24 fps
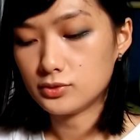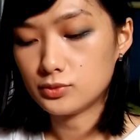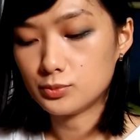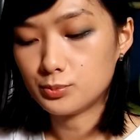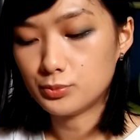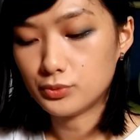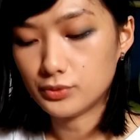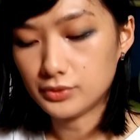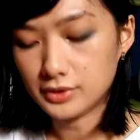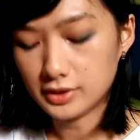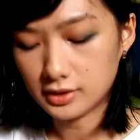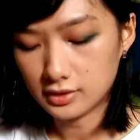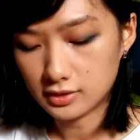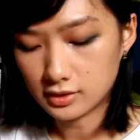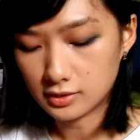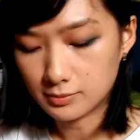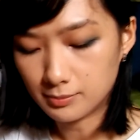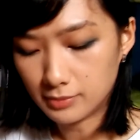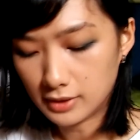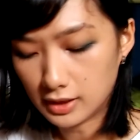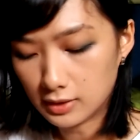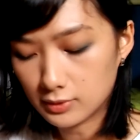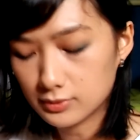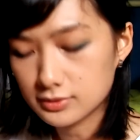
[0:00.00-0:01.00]
Now I need to
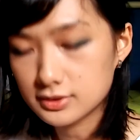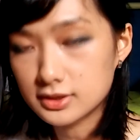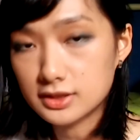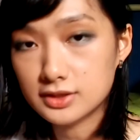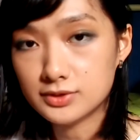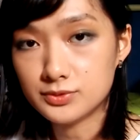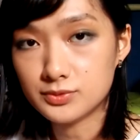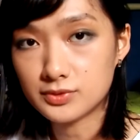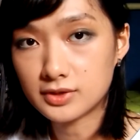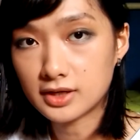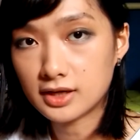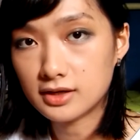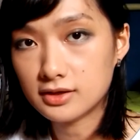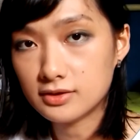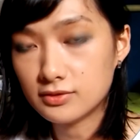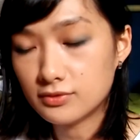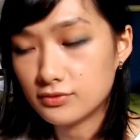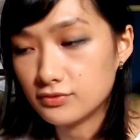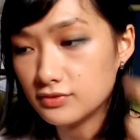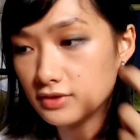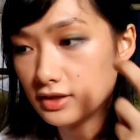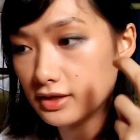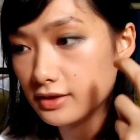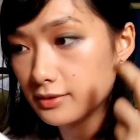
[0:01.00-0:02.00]
put in a powder
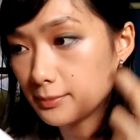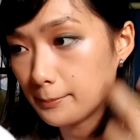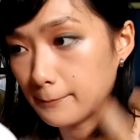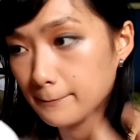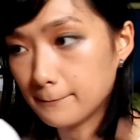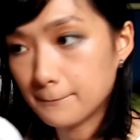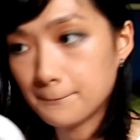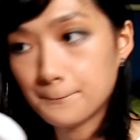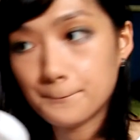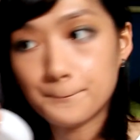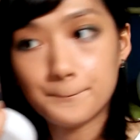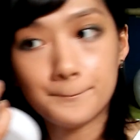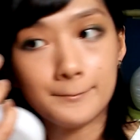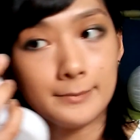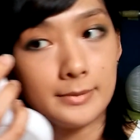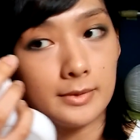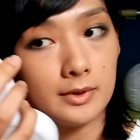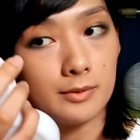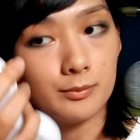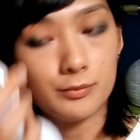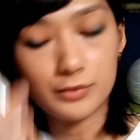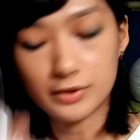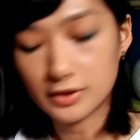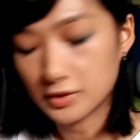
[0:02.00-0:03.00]
to kind of like
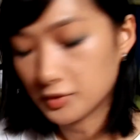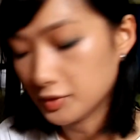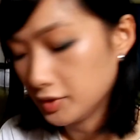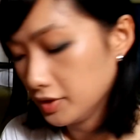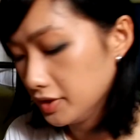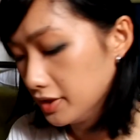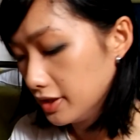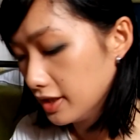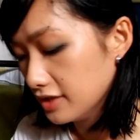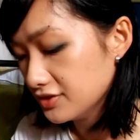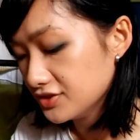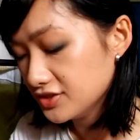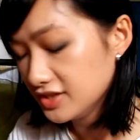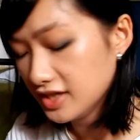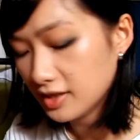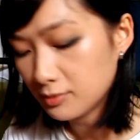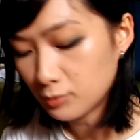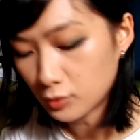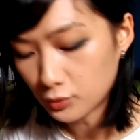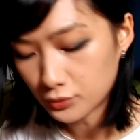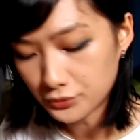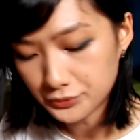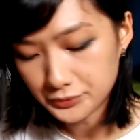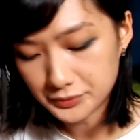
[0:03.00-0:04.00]
bring out the
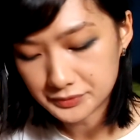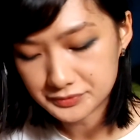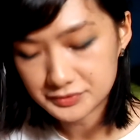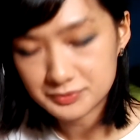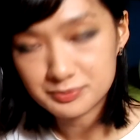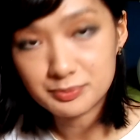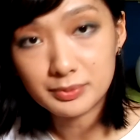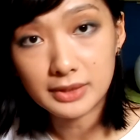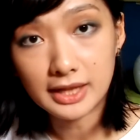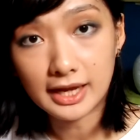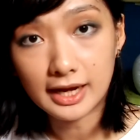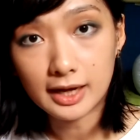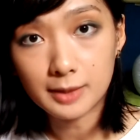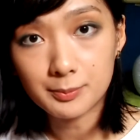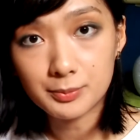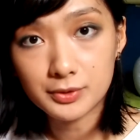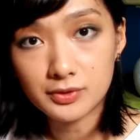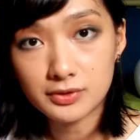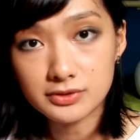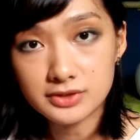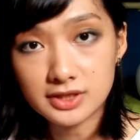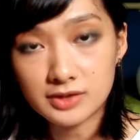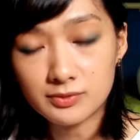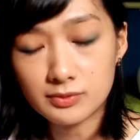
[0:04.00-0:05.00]
intensity. I'm not going to use
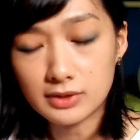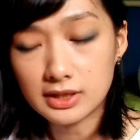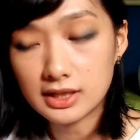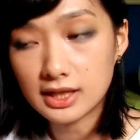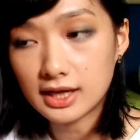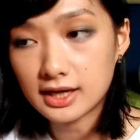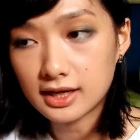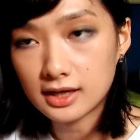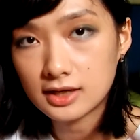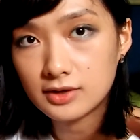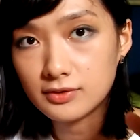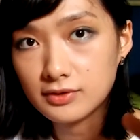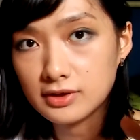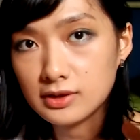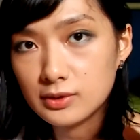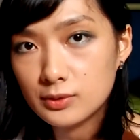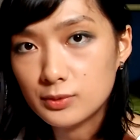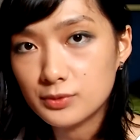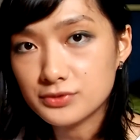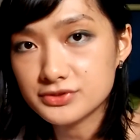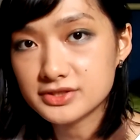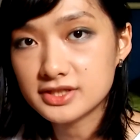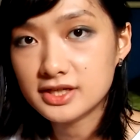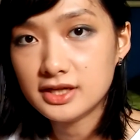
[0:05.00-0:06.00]
black because I really
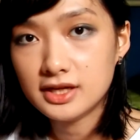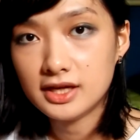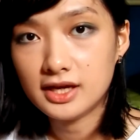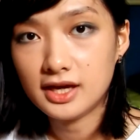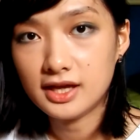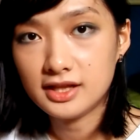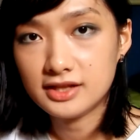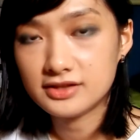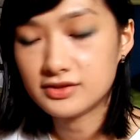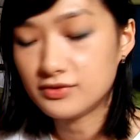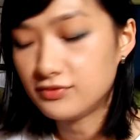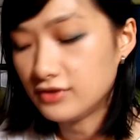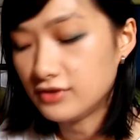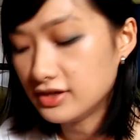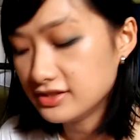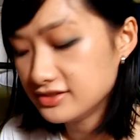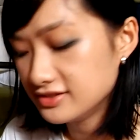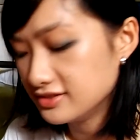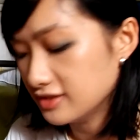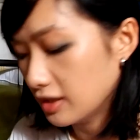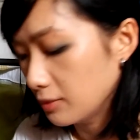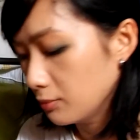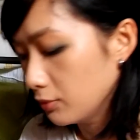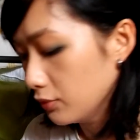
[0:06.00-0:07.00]
like how it looks,
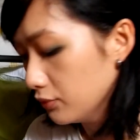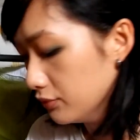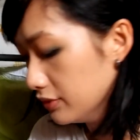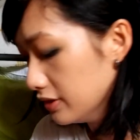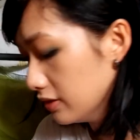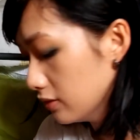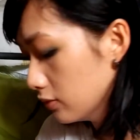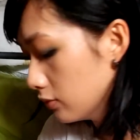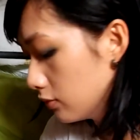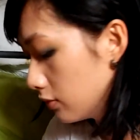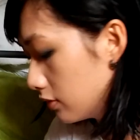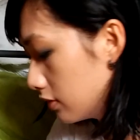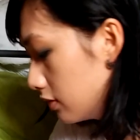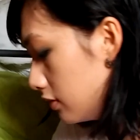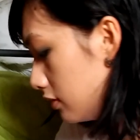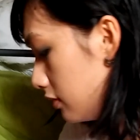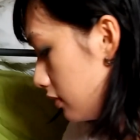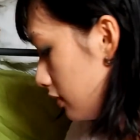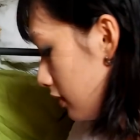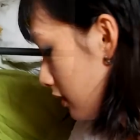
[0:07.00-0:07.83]
and it's a very summery